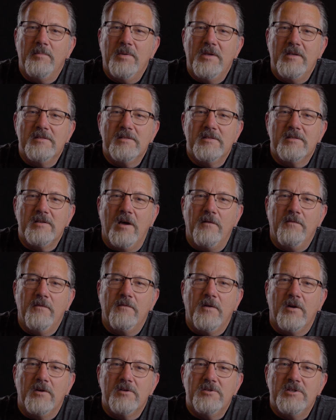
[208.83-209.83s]
pieces off
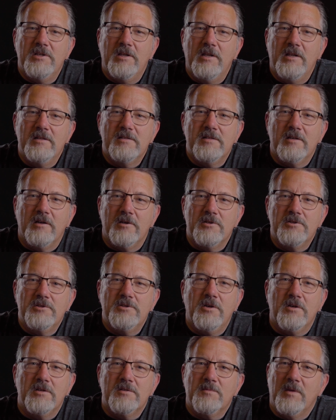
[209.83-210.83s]
of our jeans and our
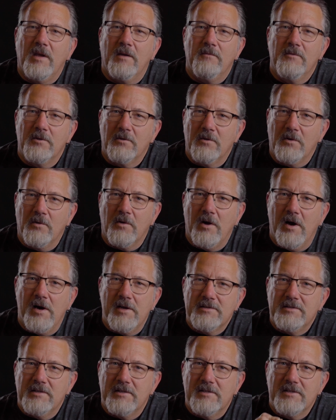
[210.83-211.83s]
shirts. We have little
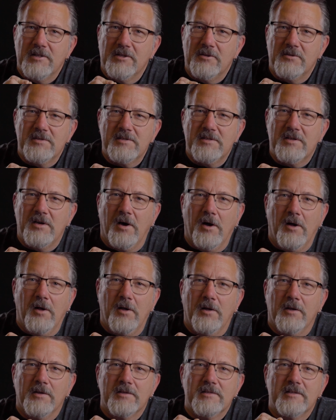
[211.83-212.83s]
crosses, little
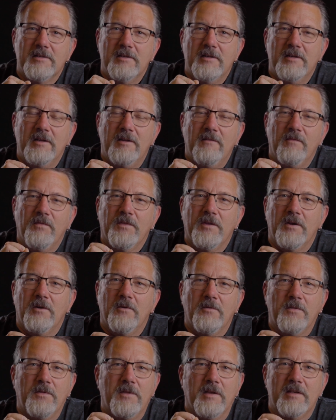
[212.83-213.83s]
skulls,
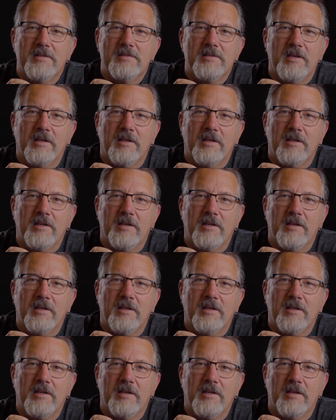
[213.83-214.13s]
little things